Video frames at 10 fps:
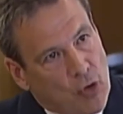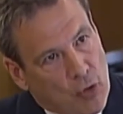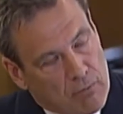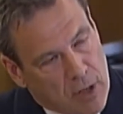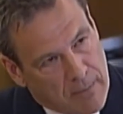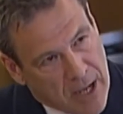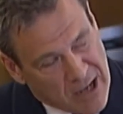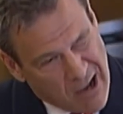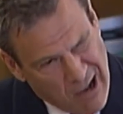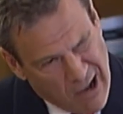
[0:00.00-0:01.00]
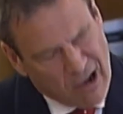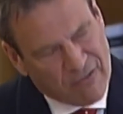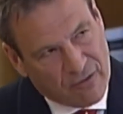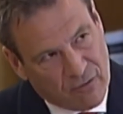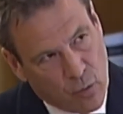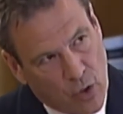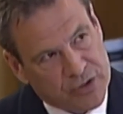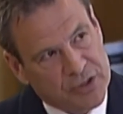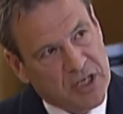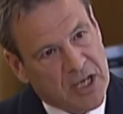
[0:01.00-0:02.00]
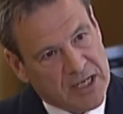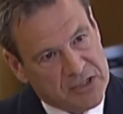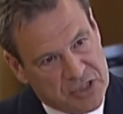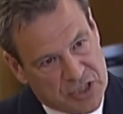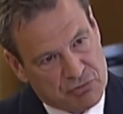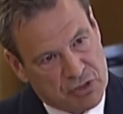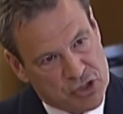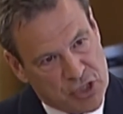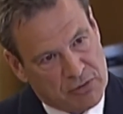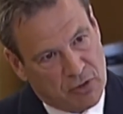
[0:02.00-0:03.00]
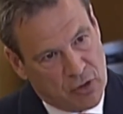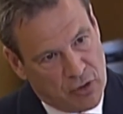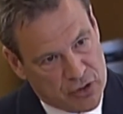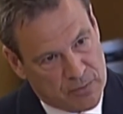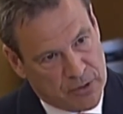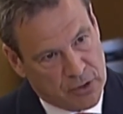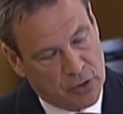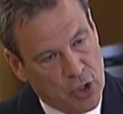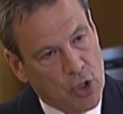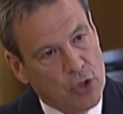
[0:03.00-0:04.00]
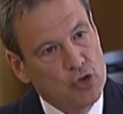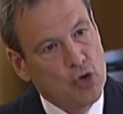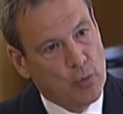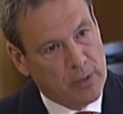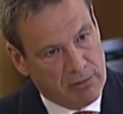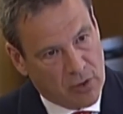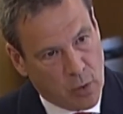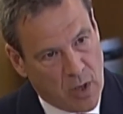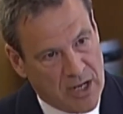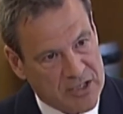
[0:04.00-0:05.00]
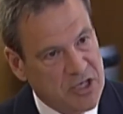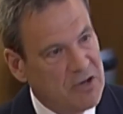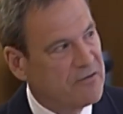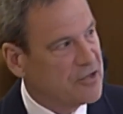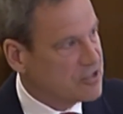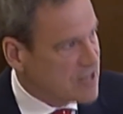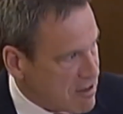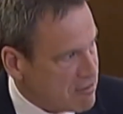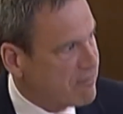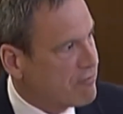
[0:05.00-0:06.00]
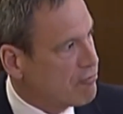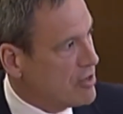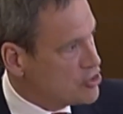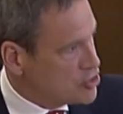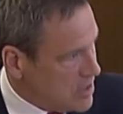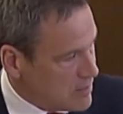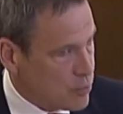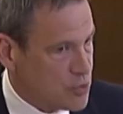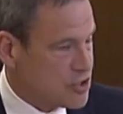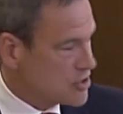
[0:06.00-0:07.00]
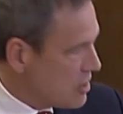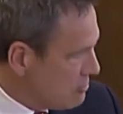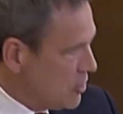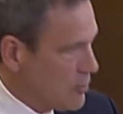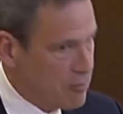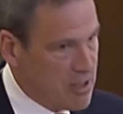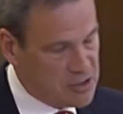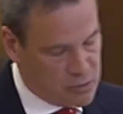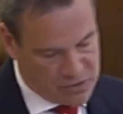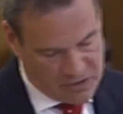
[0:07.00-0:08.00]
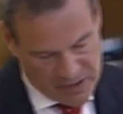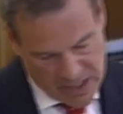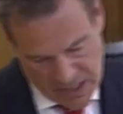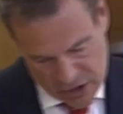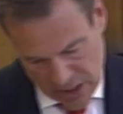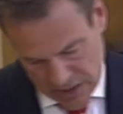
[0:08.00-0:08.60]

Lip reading: about half of what a district general hospital normally requires for the tariff regime which is currently operated within the NHS.